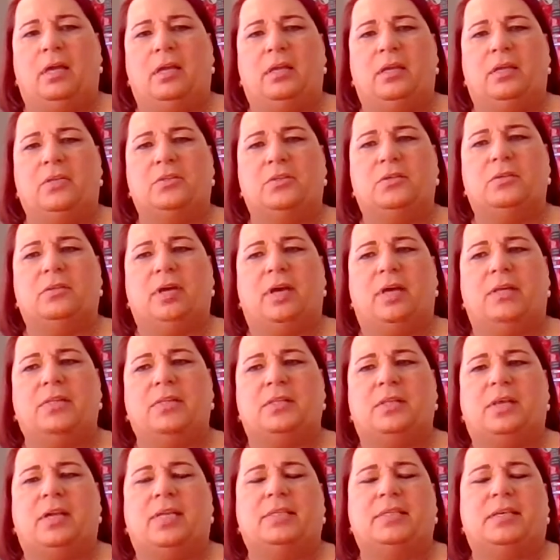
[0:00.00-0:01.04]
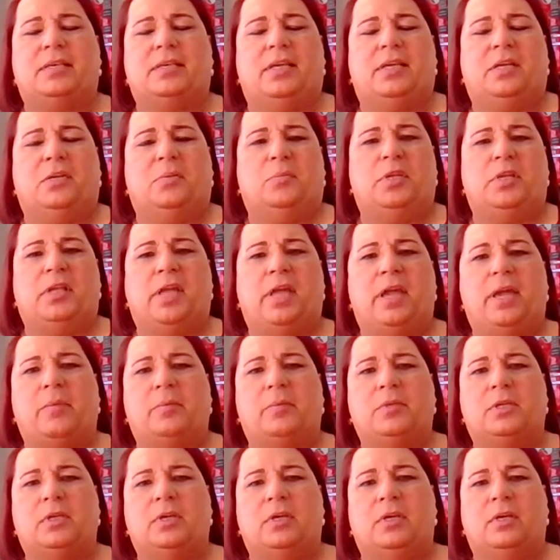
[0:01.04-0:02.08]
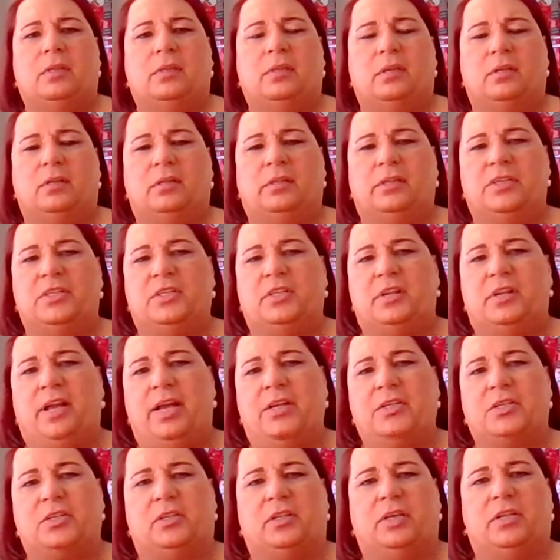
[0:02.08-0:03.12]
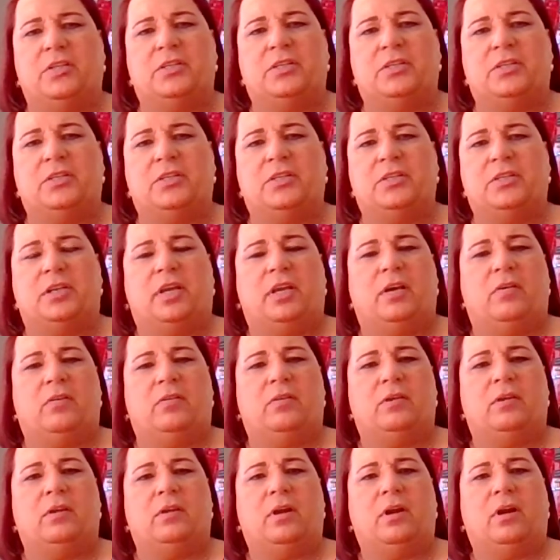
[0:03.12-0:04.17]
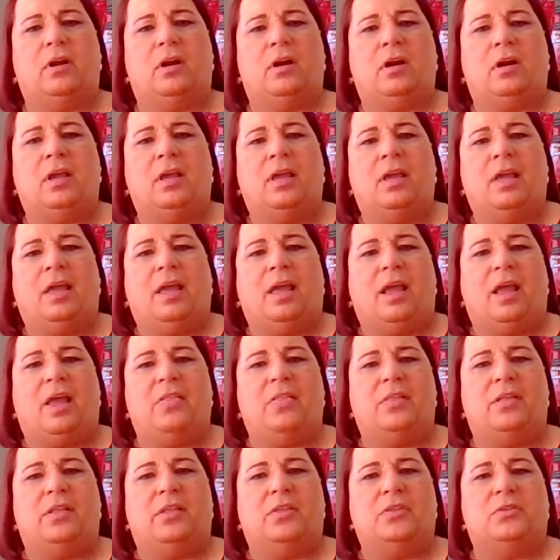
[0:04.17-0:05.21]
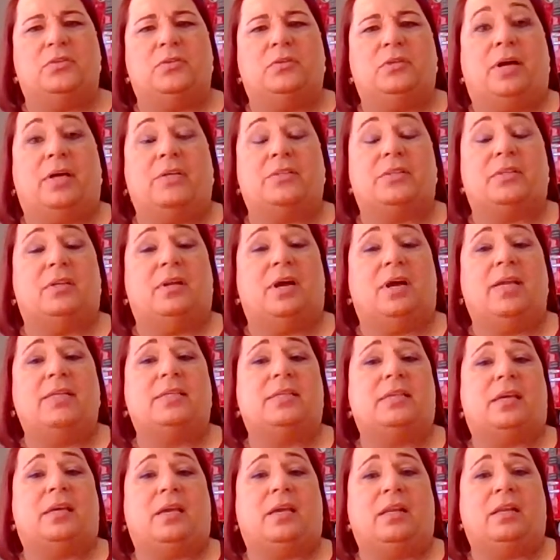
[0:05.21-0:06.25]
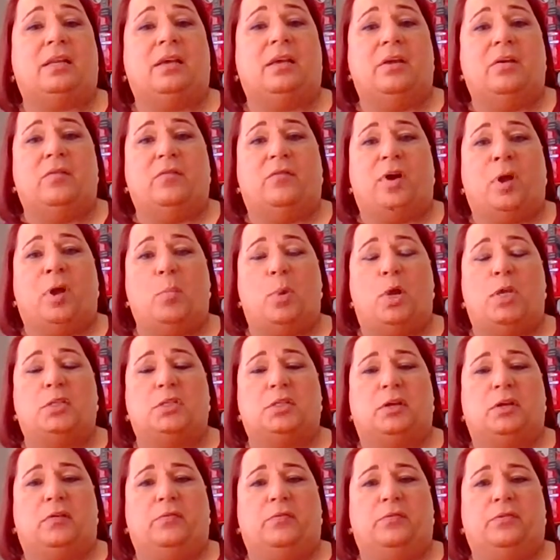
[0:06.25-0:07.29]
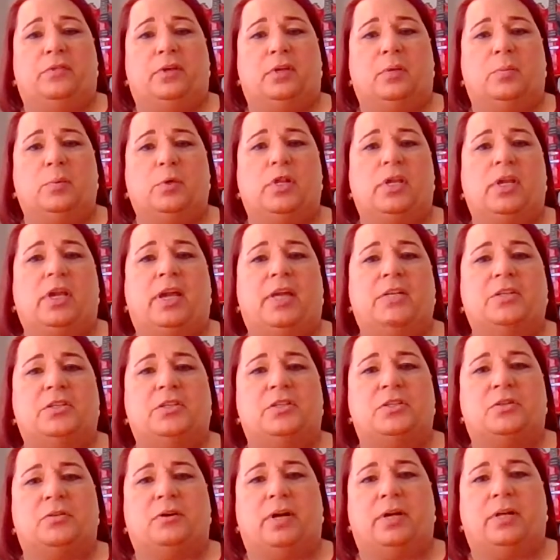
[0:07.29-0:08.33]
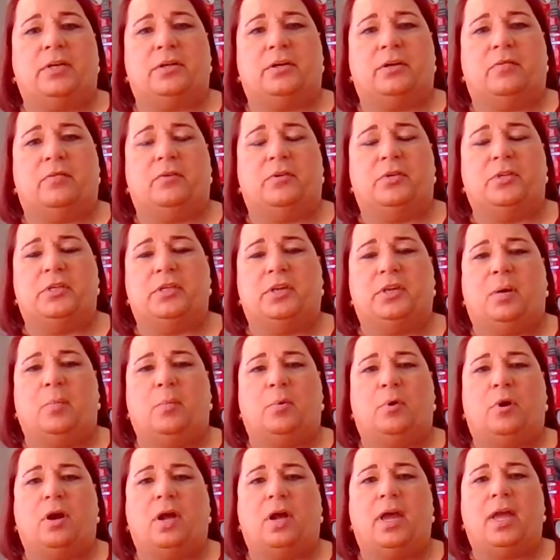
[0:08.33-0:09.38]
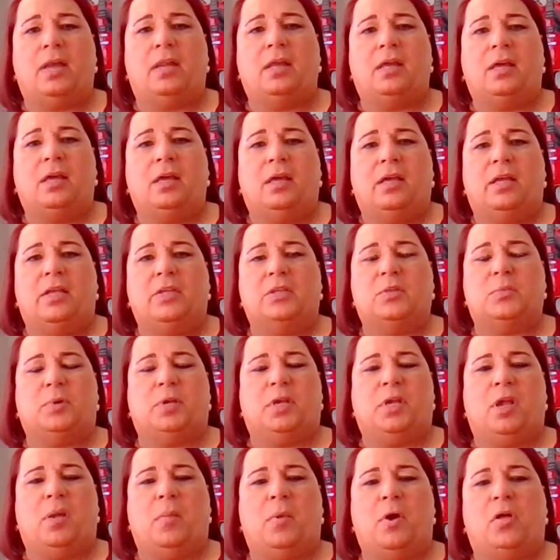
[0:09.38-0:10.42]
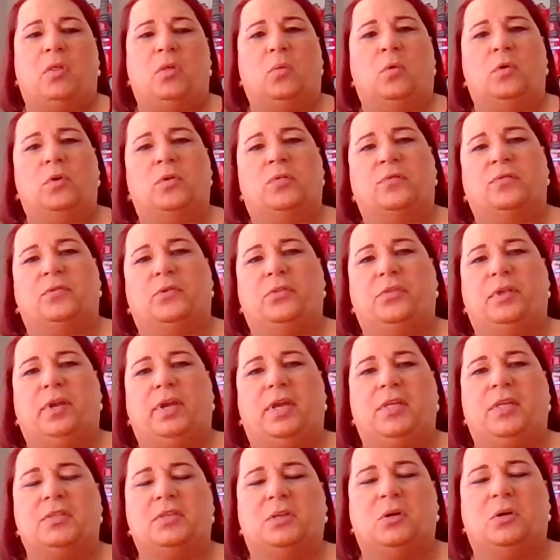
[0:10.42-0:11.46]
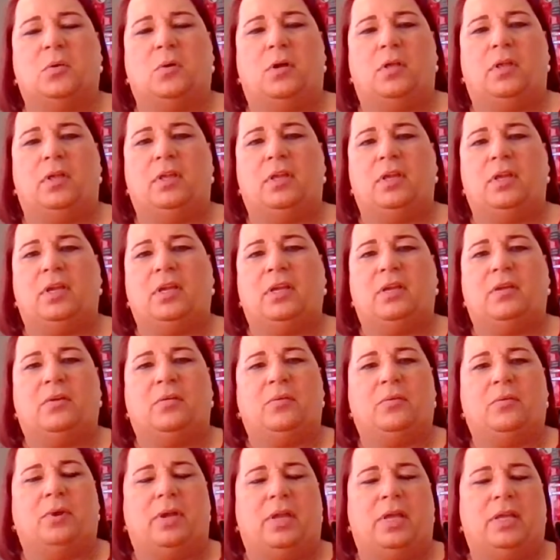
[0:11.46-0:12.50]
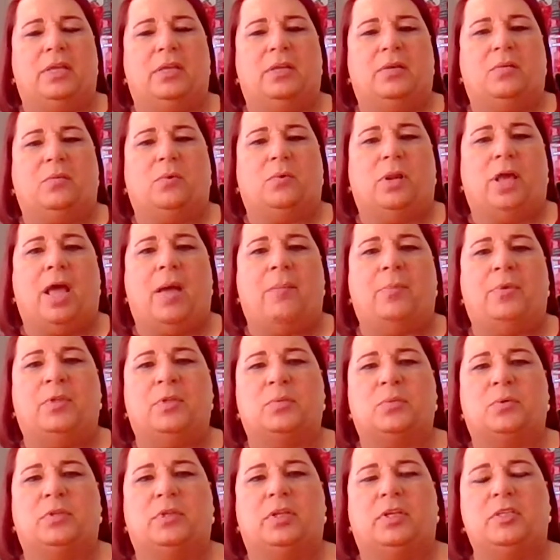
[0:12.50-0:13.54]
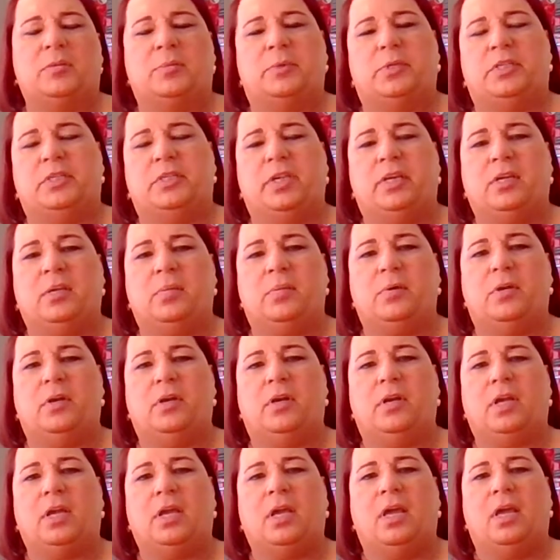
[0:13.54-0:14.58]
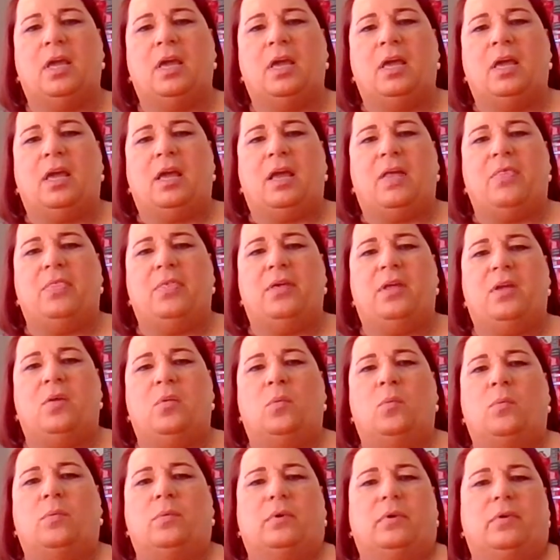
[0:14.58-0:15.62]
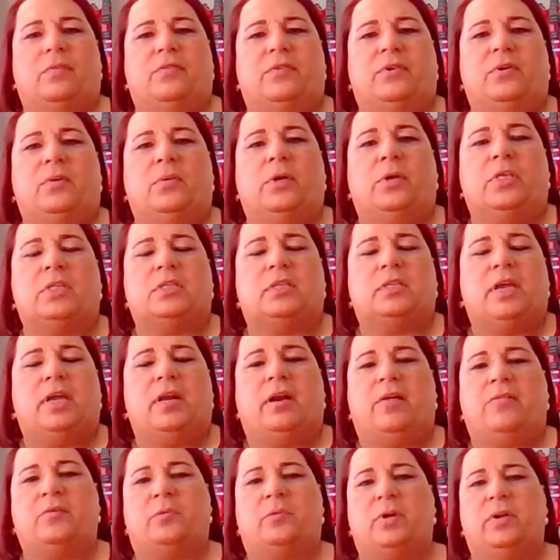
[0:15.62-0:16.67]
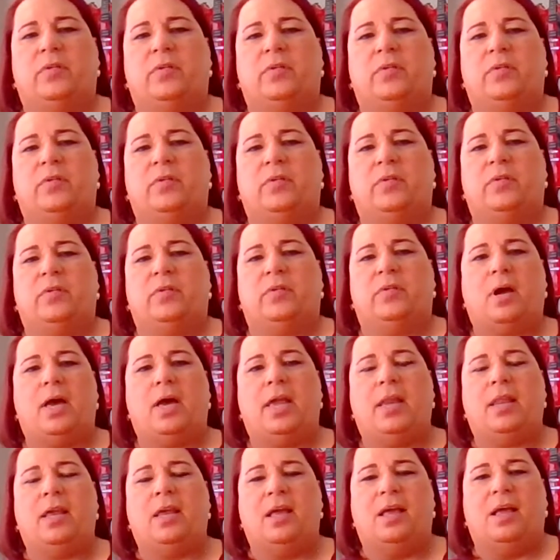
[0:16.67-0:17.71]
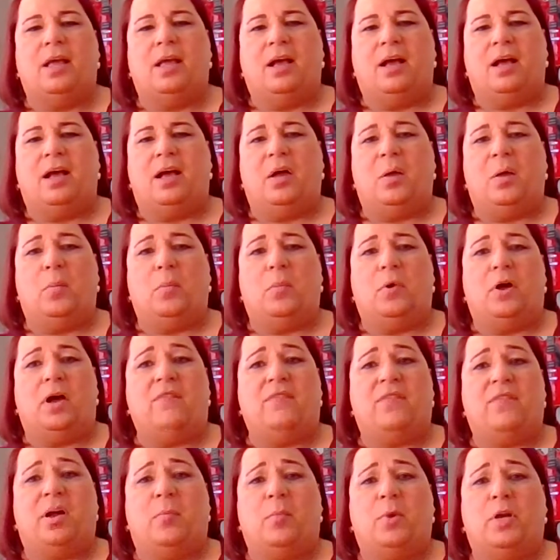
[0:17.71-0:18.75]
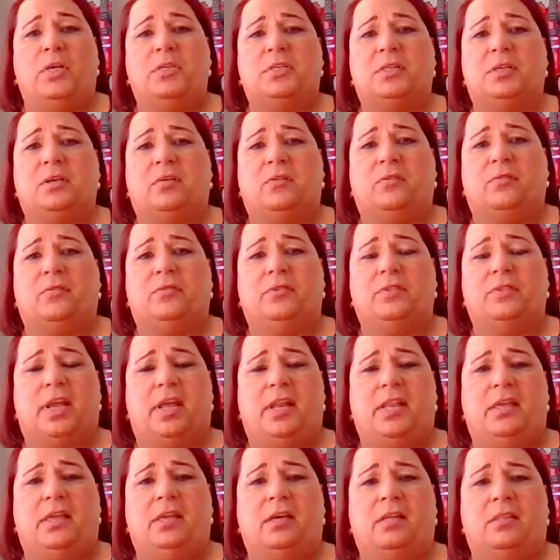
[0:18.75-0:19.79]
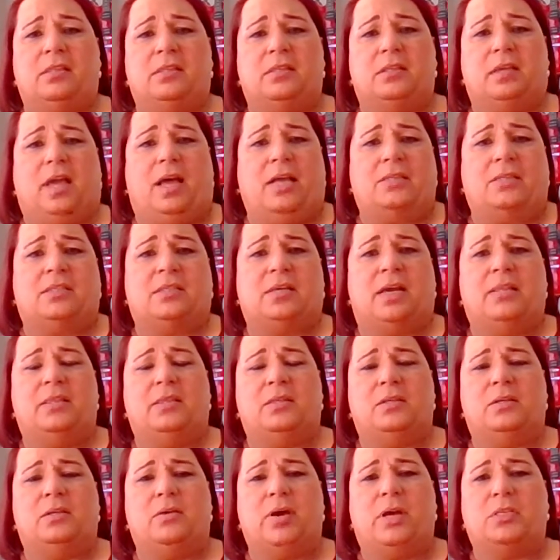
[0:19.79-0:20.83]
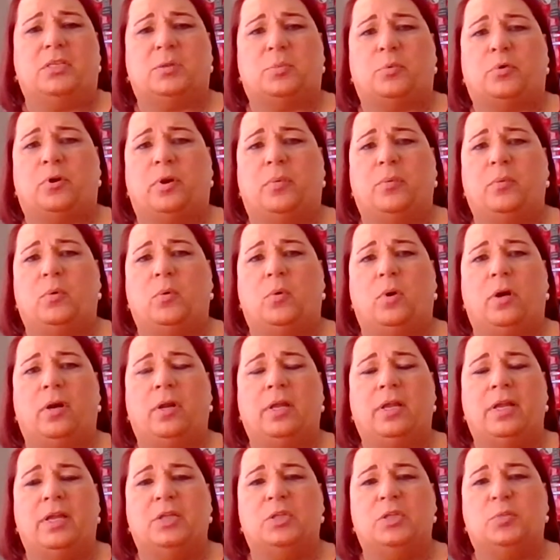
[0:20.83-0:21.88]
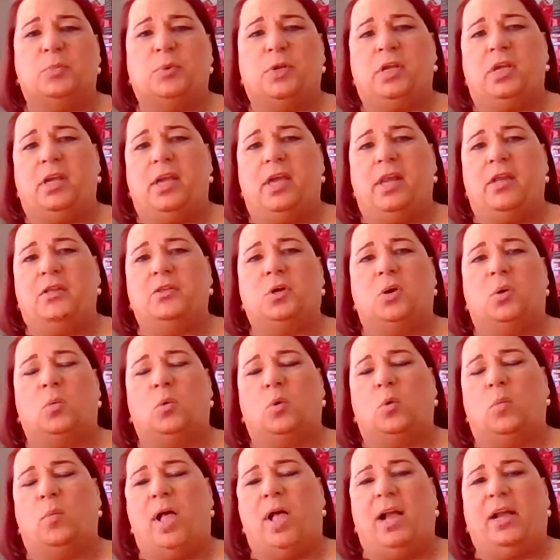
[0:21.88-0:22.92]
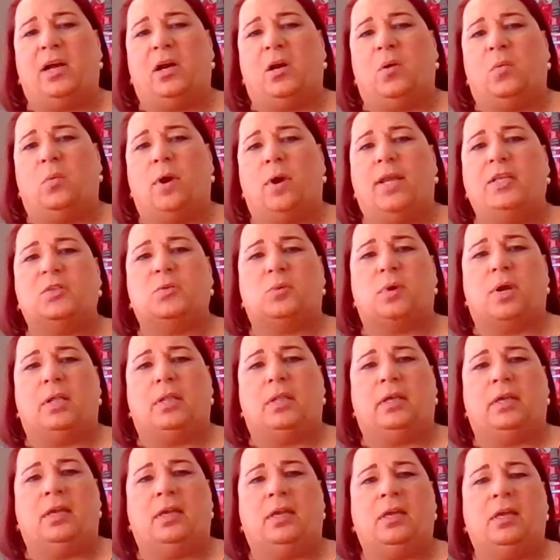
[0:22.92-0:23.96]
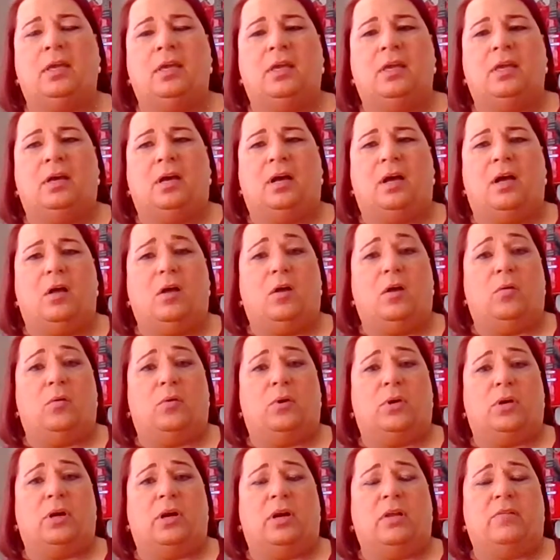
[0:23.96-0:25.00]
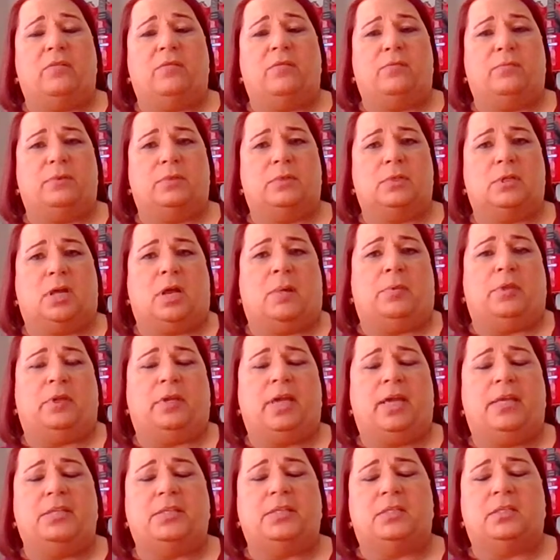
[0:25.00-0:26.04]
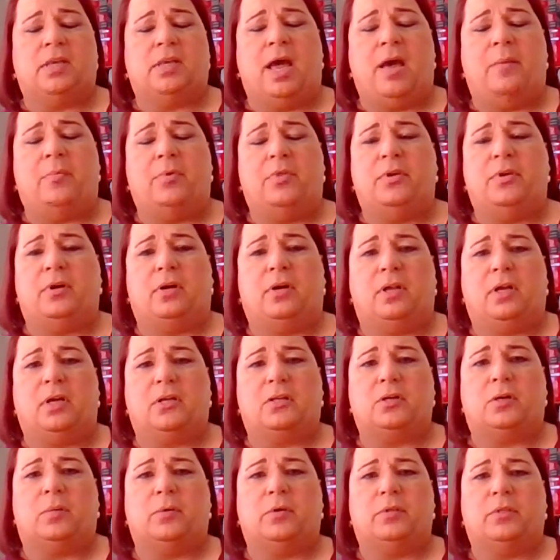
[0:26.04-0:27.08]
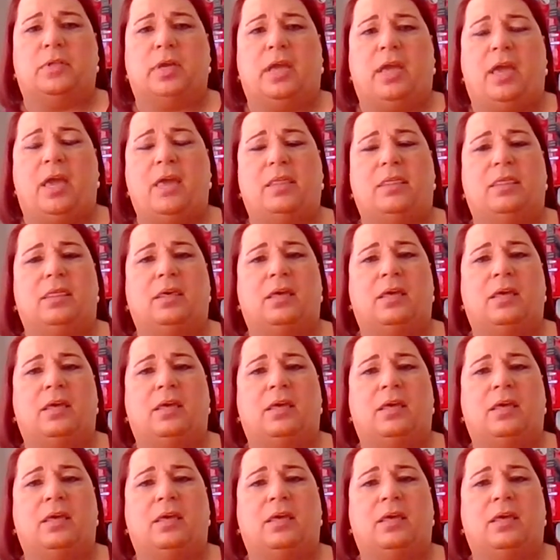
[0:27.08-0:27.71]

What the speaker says: In 2018, we named the GLSEN National Educator of the Year. And then in 2019, find myself the communications director of Wichita Pride and speaking about all the wonderful things in equality and what happens with the LGBT community. And then a few weeks later, after we had finished Pride, I found myself standing outside the U.S. Supreme Court speaking at a Don't Roll Back Our Rights rally regarding just a couple of cases that happened there on October the 8th.